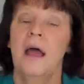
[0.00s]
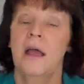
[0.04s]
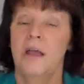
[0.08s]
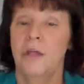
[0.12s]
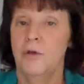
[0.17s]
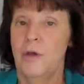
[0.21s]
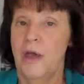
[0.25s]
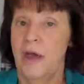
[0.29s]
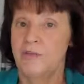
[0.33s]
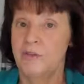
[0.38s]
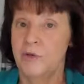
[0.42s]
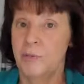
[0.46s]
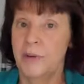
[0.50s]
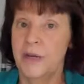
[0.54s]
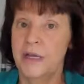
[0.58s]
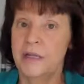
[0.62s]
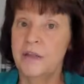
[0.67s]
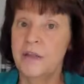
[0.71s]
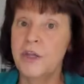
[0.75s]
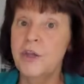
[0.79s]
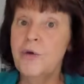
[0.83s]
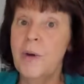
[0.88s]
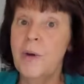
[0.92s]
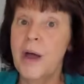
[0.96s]
You have to be in
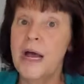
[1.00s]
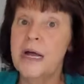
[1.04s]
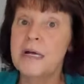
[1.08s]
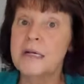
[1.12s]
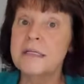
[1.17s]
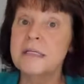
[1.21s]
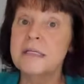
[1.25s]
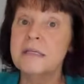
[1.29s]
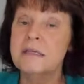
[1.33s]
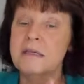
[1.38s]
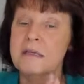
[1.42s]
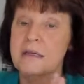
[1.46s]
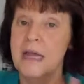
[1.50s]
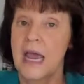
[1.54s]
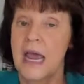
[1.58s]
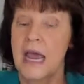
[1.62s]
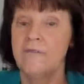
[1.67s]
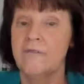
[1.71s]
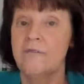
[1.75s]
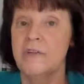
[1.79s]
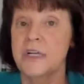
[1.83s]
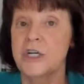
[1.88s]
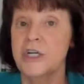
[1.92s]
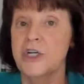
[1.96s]
the U.S. to
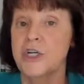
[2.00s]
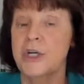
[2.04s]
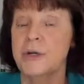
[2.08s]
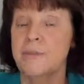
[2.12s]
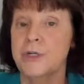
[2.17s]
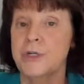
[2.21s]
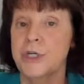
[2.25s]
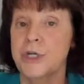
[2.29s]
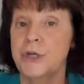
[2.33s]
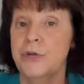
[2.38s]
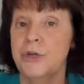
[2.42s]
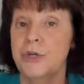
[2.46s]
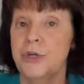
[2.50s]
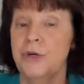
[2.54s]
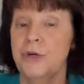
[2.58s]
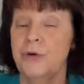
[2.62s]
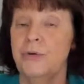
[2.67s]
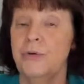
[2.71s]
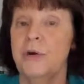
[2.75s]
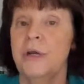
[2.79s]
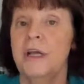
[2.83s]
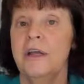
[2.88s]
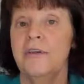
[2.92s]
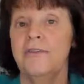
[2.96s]
have this shipped to
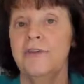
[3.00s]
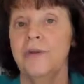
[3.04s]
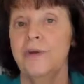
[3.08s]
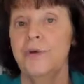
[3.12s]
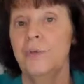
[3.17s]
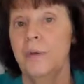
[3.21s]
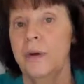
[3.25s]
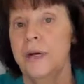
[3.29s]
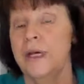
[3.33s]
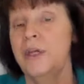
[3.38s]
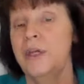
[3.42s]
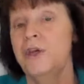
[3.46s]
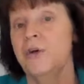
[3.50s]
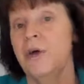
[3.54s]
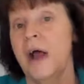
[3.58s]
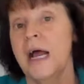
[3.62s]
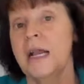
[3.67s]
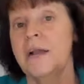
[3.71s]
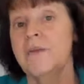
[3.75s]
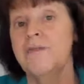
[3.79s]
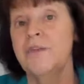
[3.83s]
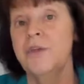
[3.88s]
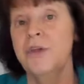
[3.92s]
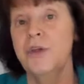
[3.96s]
you. If you win, you're
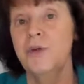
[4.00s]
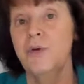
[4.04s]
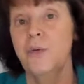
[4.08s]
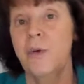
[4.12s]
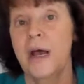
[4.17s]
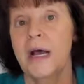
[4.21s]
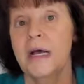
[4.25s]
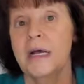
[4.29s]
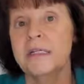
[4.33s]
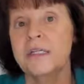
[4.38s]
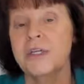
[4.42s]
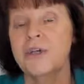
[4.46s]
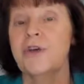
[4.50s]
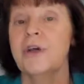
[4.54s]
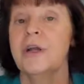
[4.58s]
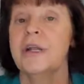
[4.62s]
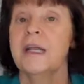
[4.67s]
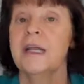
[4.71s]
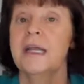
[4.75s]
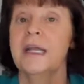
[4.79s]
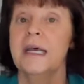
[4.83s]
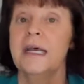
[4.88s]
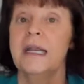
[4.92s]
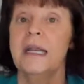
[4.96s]
out of the U.S., you're
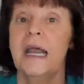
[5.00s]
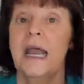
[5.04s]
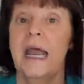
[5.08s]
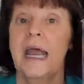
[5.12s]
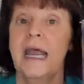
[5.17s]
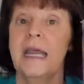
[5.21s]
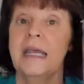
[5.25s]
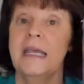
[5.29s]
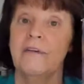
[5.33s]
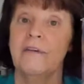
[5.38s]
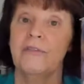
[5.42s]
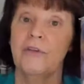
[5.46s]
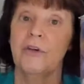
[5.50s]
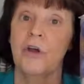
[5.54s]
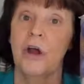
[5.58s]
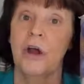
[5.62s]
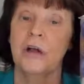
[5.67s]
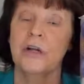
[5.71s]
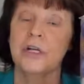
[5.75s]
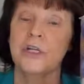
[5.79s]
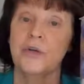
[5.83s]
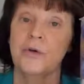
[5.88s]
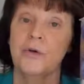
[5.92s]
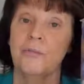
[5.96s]
going to get a gift
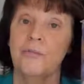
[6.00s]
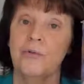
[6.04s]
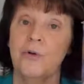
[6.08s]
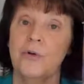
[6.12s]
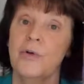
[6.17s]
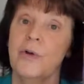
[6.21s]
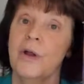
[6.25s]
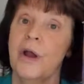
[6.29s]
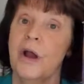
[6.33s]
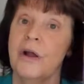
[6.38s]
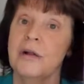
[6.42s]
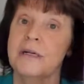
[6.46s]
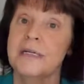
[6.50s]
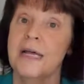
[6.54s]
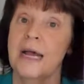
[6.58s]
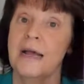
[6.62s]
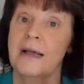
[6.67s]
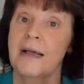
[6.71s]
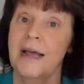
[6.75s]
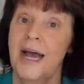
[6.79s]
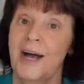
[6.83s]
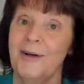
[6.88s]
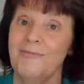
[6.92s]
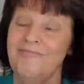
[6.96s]
card to
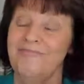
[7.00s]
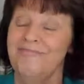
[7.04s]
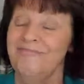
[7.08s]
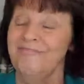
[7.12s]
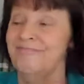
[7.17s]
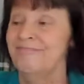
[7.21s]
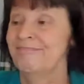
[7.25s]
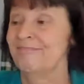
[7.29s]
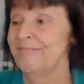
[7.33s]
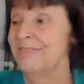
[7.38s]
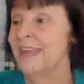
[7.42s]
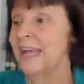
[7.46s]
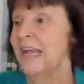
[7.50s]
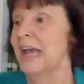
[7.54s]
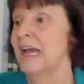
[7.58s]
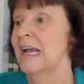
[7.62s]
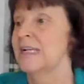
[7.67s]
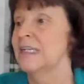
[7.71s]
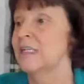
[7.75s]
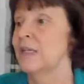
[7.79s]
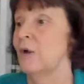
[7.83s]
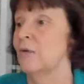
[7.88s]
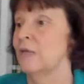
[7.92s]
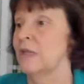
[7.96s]
embroiderygarden.com.
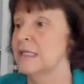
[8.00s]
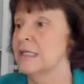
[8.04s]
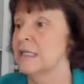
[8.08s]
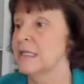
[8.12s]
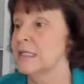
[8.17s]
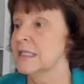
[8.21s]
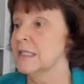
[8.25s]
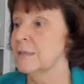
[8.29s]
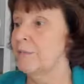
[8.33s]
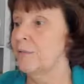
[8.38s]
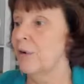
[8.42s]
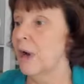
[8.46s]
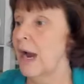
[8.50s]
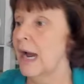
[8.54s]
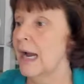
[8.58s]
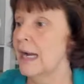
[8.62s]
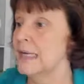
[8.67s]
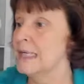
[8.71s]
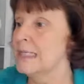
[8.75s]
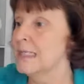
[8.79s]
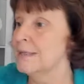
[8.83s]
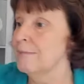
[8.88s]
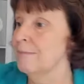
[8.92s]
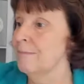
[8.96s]
So this is the
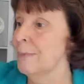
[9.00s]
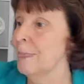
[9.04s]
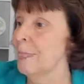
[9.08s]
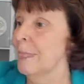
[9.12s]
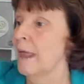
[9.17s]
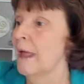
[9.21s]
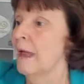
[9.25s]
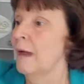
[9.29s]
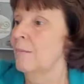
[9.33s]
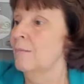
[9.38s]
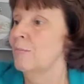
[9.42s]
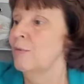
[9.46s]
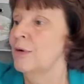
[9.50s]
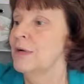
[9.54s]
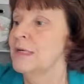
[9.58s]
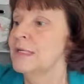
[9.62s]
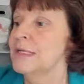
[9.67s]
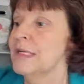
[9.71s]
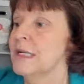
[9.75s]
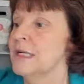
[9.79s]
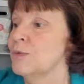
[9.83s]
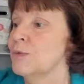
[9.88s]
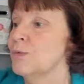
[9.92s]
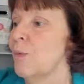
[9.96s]
prize. Brenda
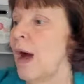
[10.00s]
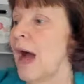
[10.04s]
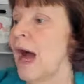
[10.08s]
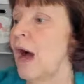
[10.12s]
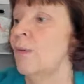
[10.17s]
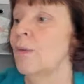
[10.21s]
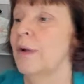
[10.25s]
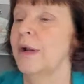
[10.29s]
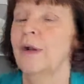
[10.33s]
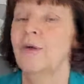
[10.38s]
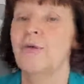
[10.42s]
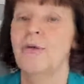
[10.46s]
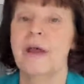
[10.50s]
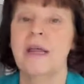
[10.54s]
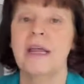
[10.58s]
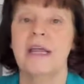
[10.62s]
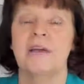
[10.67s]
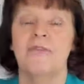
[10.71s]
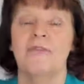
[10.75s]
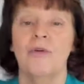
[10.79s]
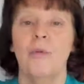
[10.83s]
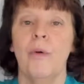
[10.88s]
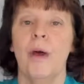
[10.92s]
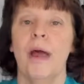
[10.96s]
says, wow, what a great
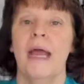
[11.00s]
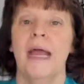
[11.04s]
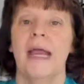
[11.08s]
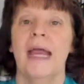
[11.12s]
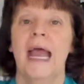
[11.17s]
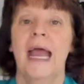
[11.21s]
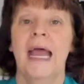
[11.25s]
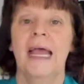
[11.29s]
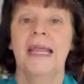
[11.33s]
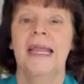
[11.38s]
giveaway.